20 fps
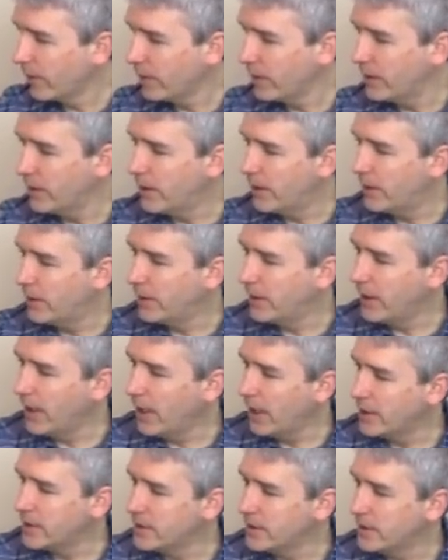it already
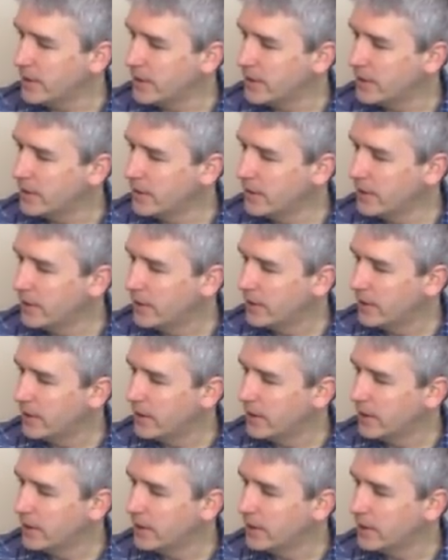has it,
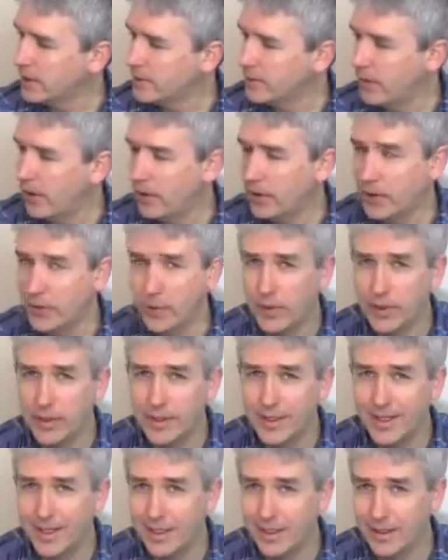the smaller one,
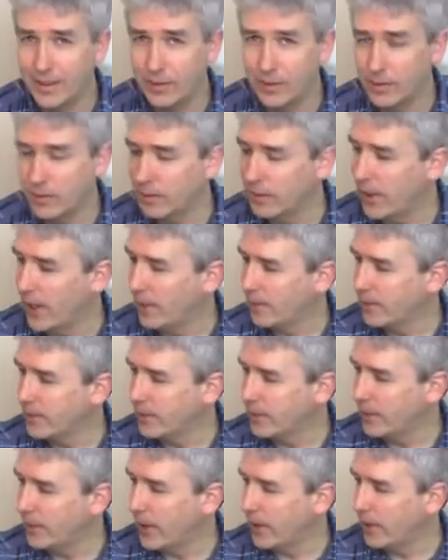tightly wrapped
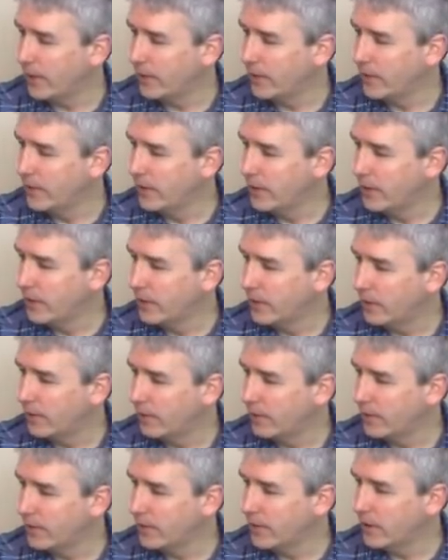around, or
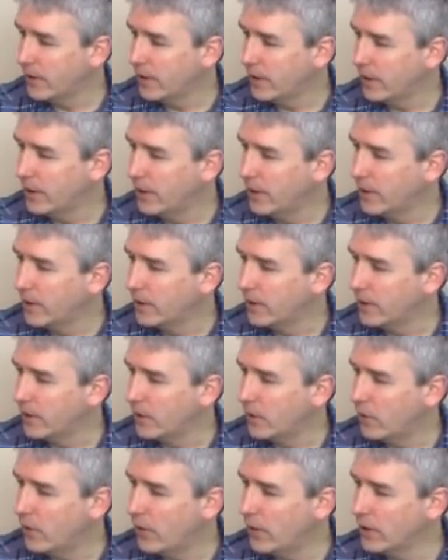the
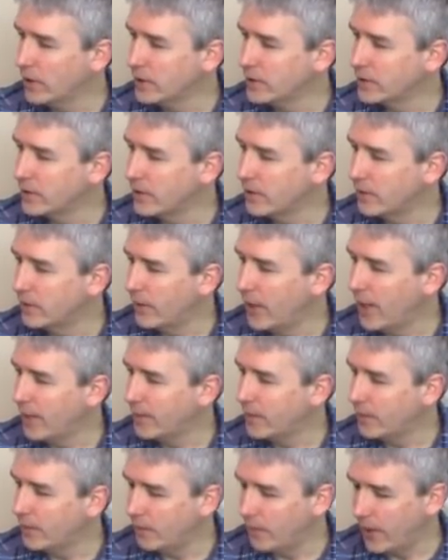coil is wrapped
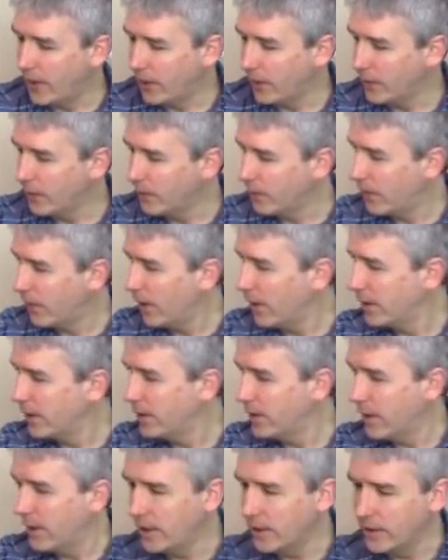around the rod
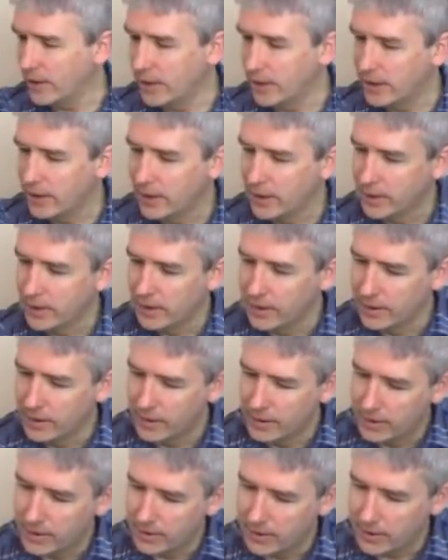tightly.
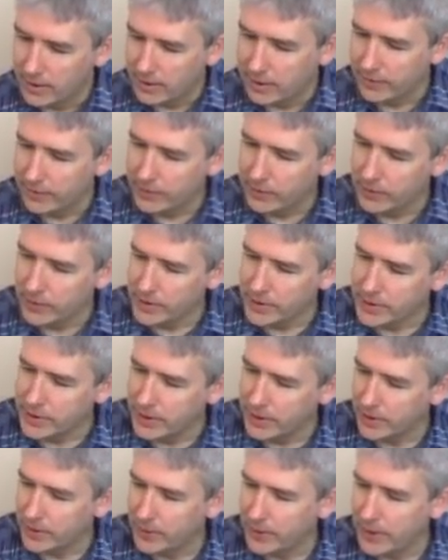Of course
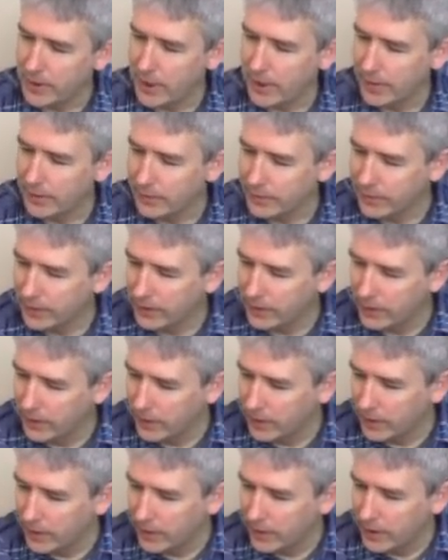here we have
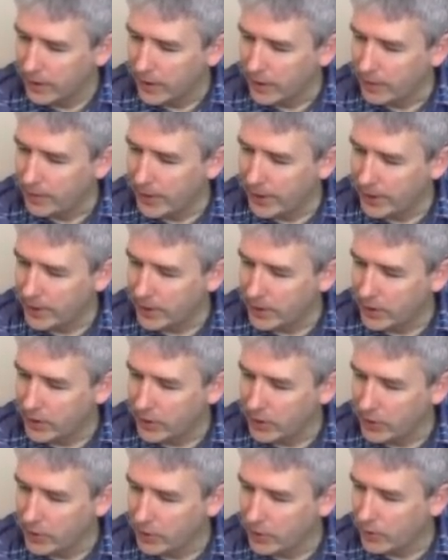a better
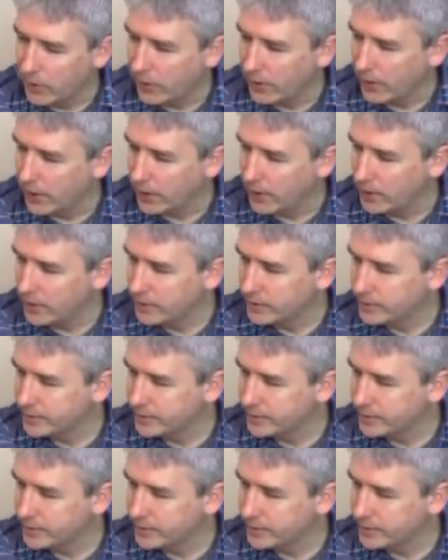Q coil,